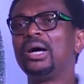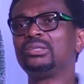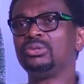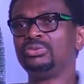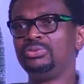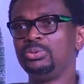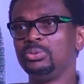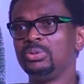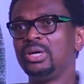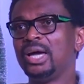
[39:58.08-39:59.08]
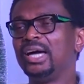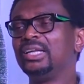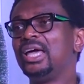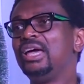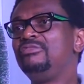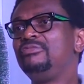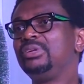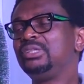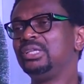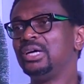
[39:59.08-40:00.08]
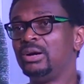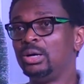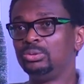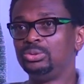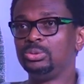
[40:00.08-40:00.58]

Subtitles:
part of you mm-hmm. and everything around